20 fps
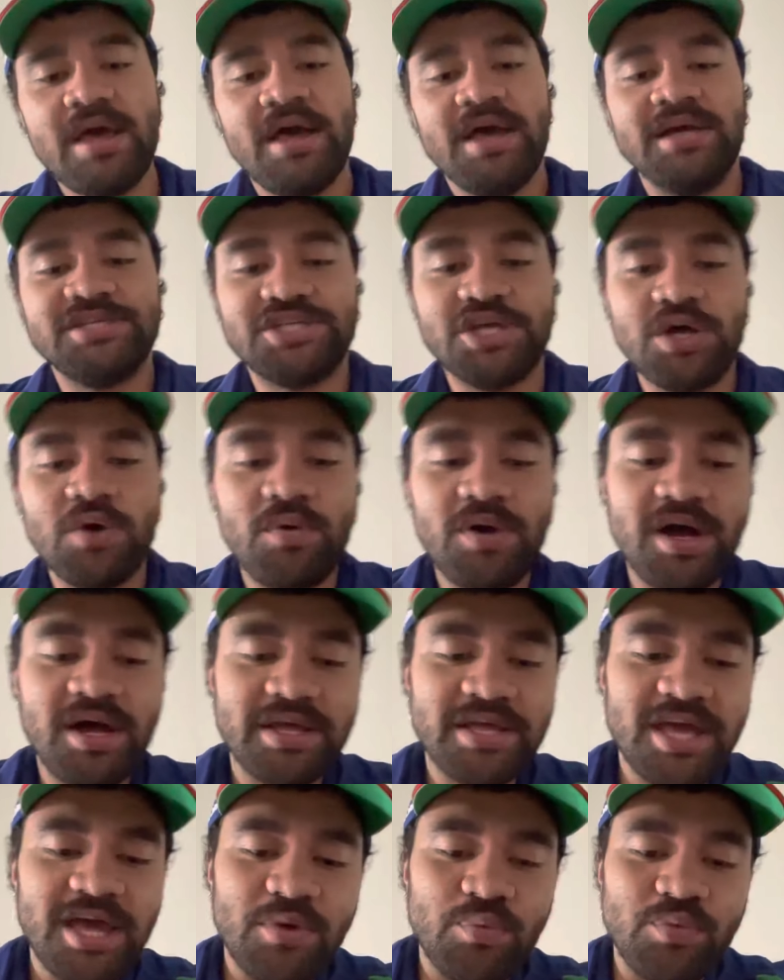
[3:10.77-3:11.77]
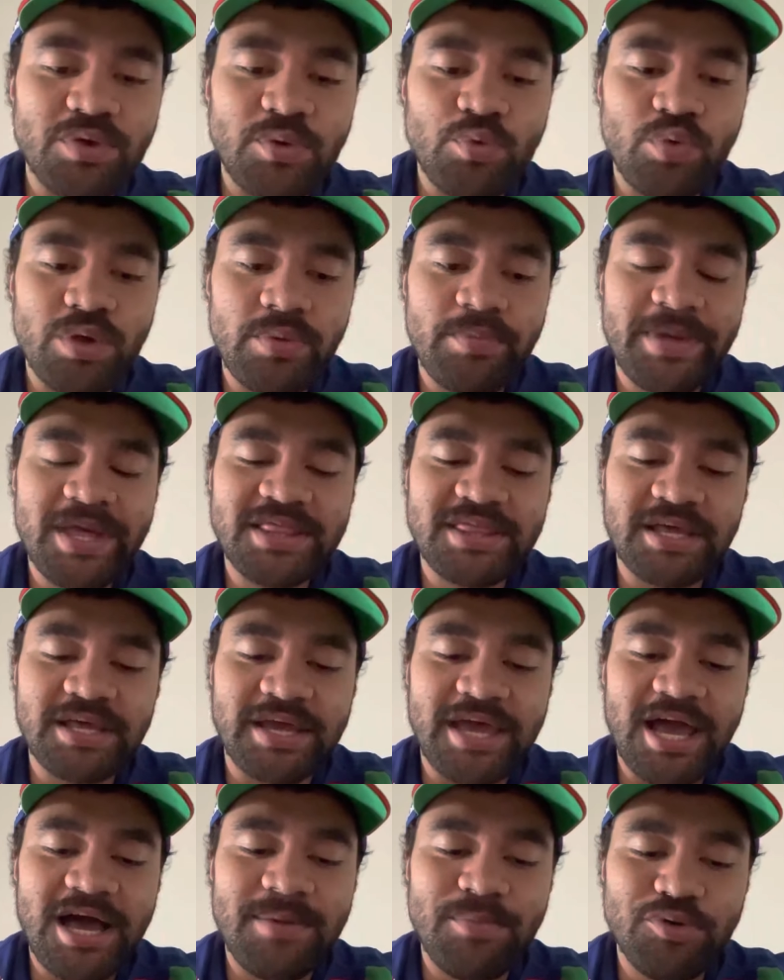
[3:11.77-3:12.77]
So, we beat the
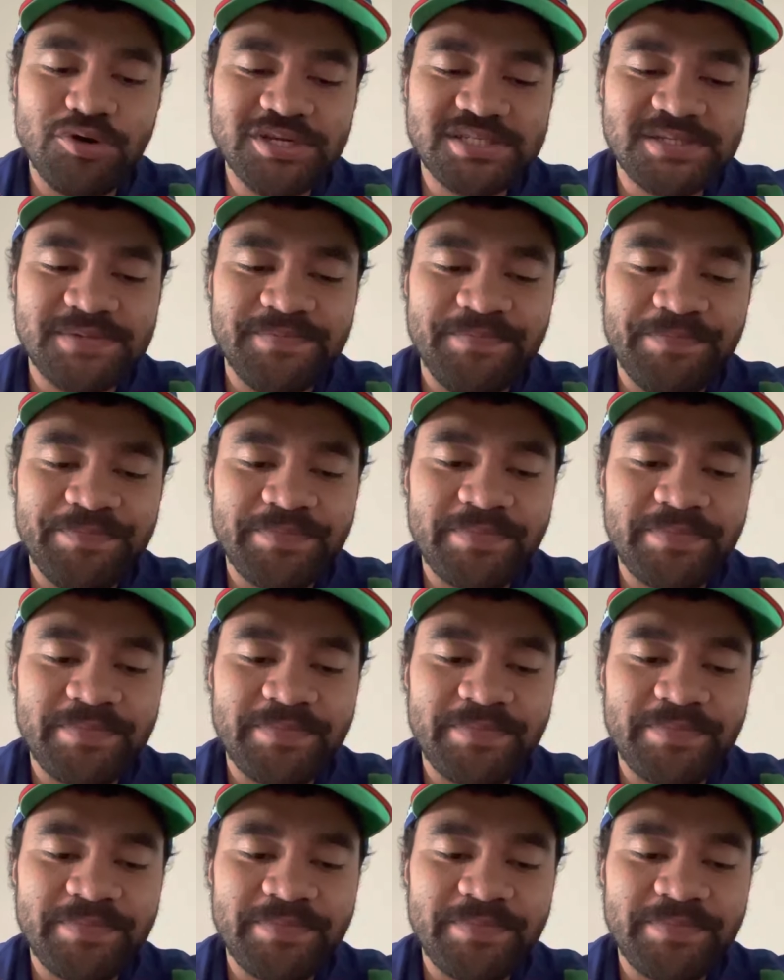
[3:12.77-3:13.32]
Cowboys.